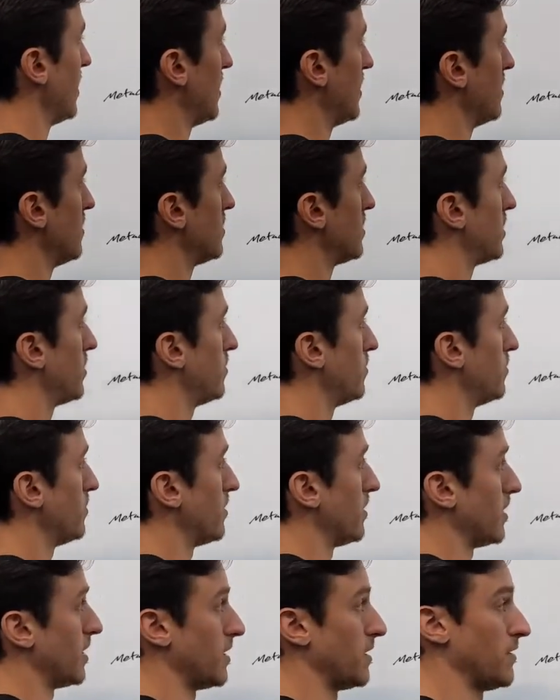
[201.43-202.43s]
into
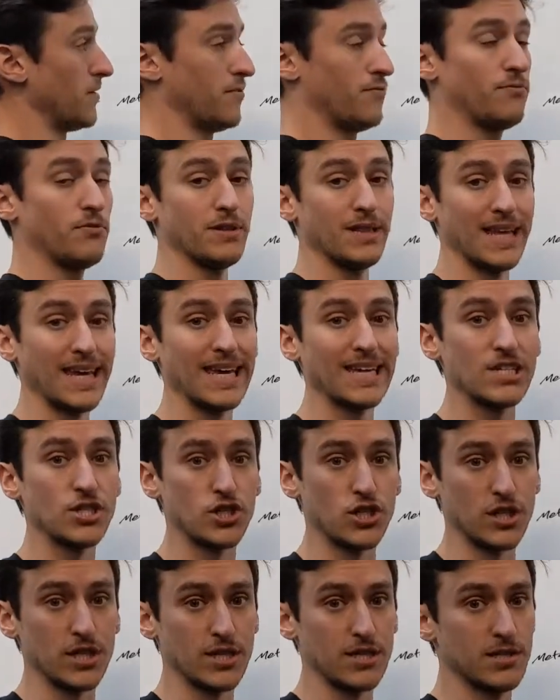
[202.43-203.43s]
the
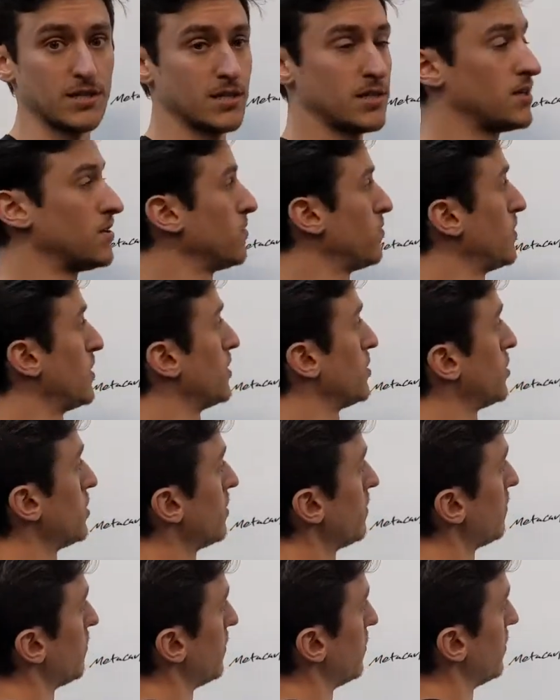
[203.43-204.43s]
phalanges, which
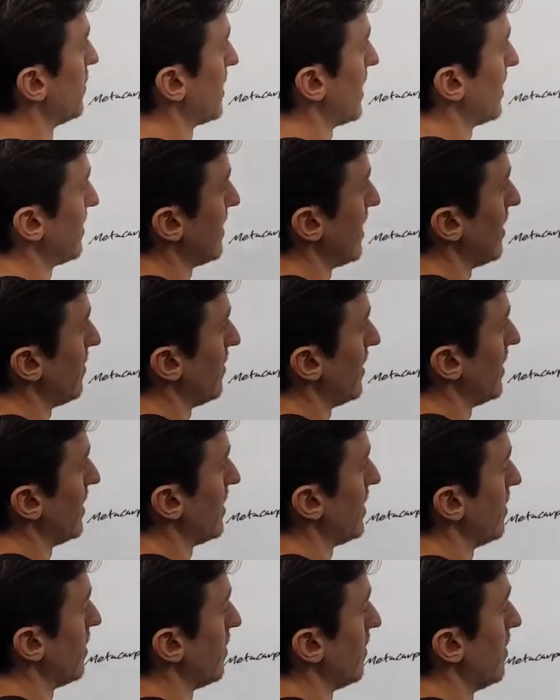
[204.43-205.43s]
if we look at that right
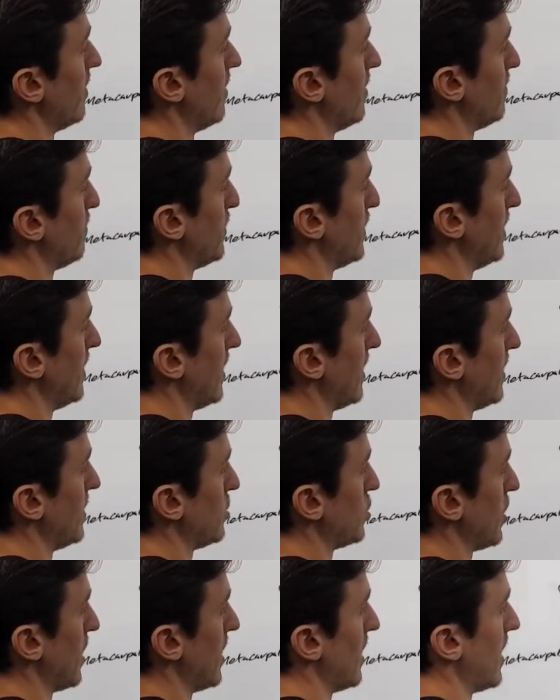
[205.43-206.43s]
here,
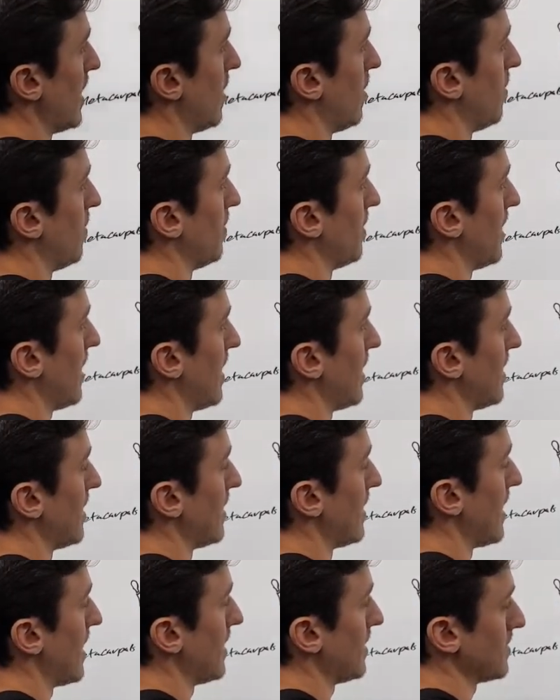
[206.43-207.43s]

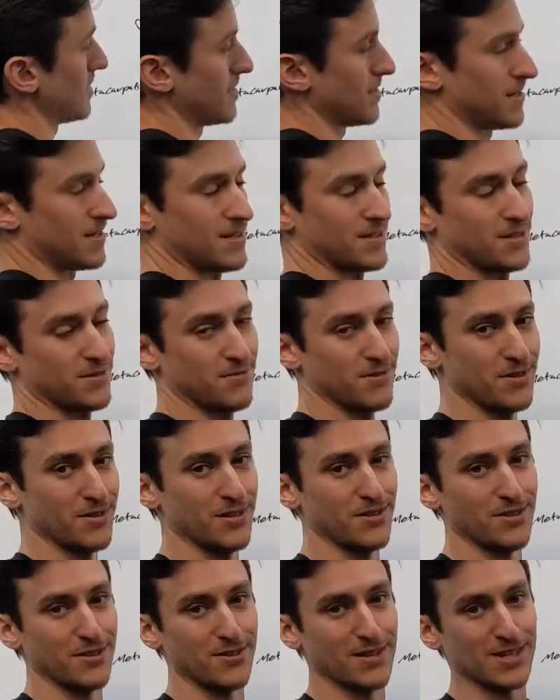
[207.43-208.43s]
P-H-A-L-A-N-X, doesn't really
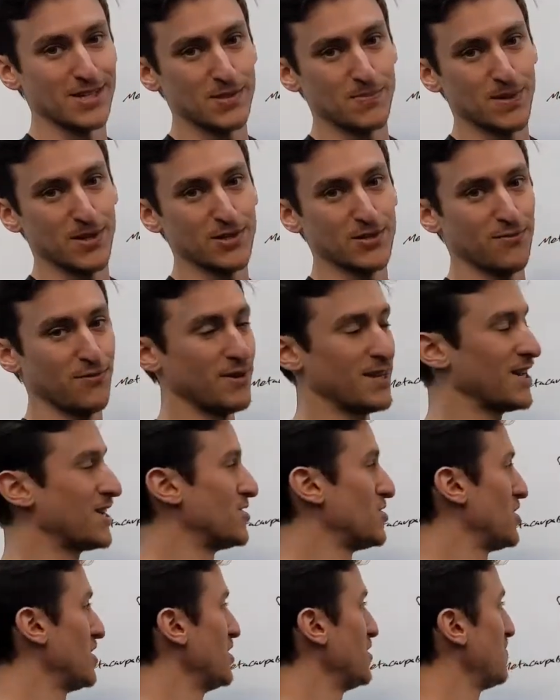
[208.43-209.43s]
look like it spells
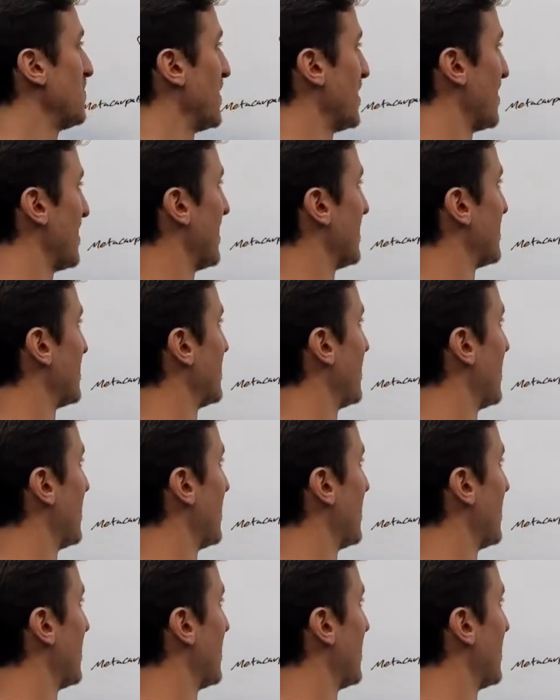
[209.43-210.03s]
phalanges, but that's